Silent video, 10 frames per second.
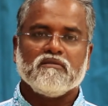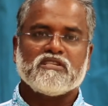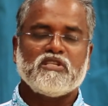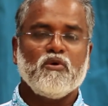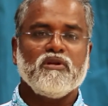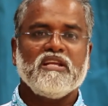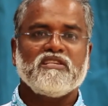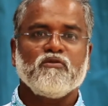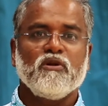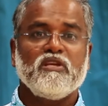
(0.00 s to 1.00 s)
slowly
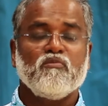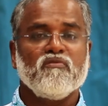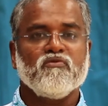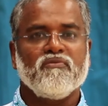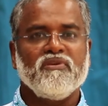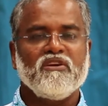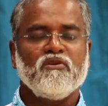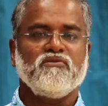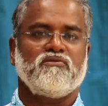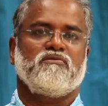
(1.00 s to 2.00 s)
and slowly you move your
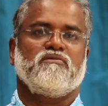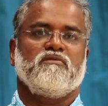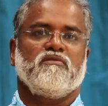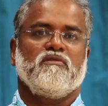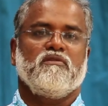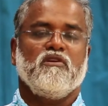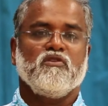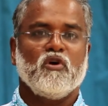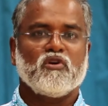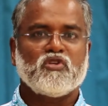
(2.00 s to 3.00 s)
fingers,
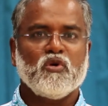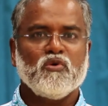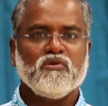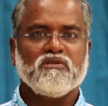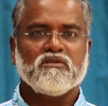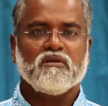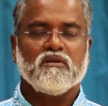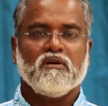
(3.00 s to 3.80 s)
your toes,